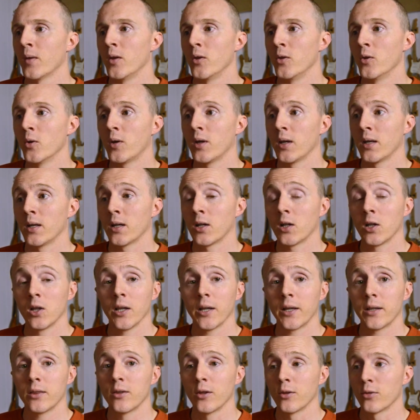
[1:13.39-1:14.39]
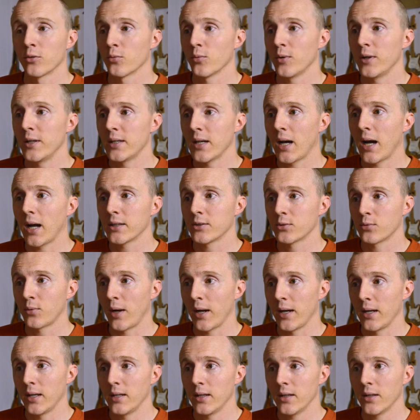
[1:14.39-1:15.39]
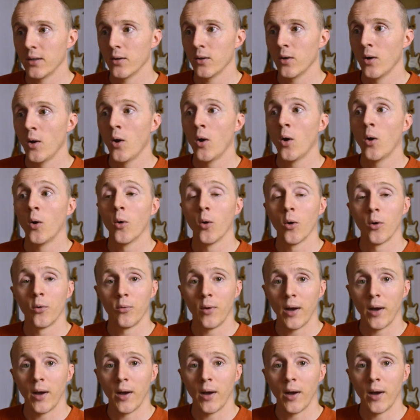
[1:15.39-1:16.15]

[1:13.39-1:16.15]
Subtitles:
You can click the 3 dots right here or